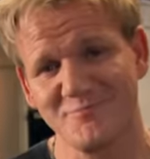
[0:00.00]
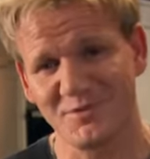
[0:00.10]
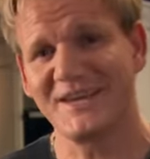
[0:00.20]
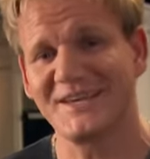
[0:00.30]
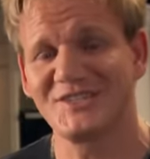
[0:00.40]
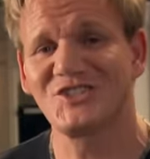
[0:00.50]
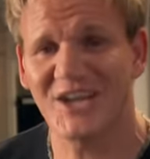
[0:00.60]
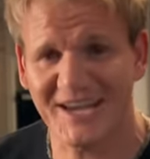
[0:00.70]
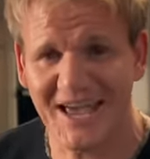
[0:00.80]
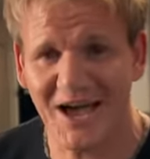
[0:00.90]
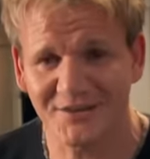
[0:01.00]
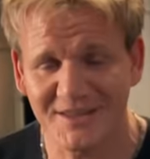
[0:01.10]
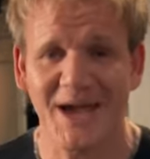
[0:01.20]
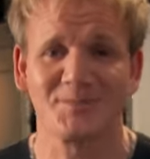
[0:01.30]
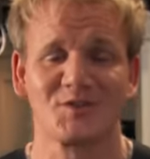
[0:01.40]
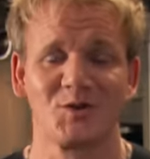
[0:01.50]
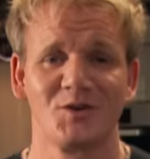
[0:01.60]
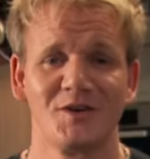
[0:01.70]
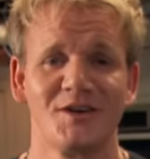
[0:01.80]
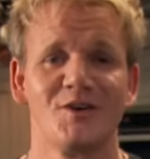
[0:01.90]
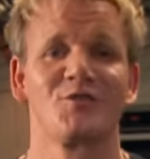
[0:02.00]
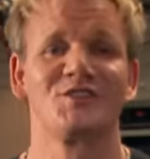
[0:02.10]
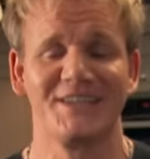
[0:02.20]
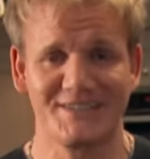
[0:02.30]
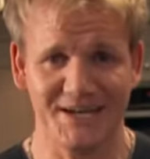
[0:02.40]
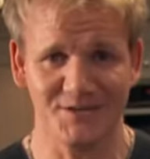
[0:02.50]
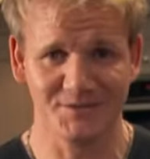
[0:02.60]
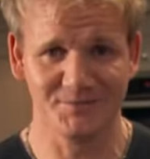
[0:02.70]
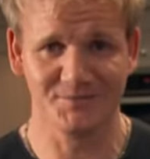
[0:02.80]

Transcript: Please check out the App Store for details.